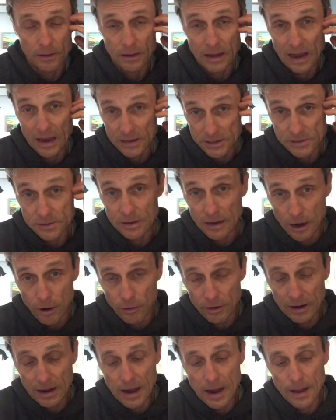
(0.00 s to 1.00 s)
it's there
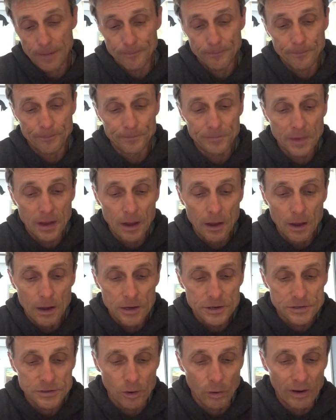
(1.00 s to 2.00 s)
again.
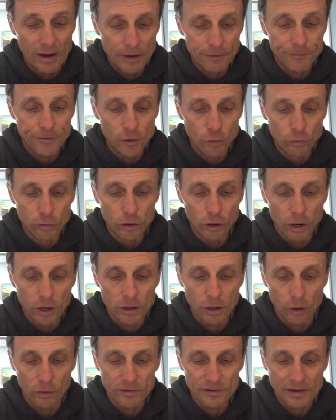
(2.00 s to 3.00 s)
So if you look
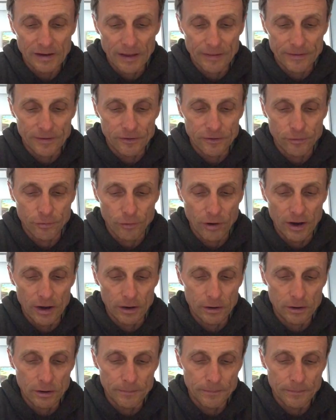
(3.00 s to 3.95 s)
closely at the tree,